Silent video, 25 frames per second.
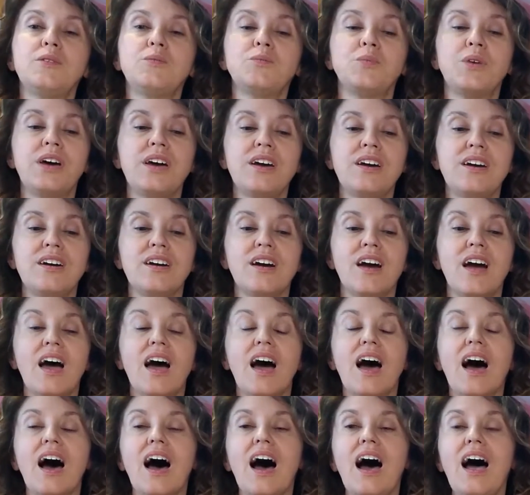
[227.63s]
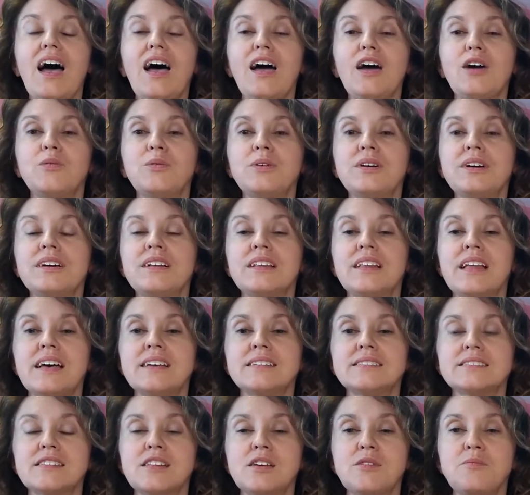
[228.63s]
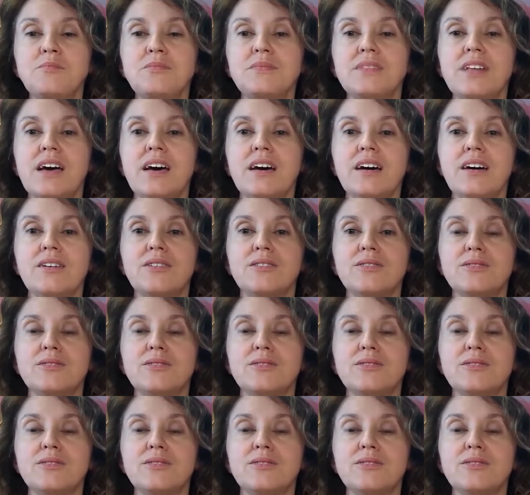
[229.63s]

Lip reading: and where? I will ask them now.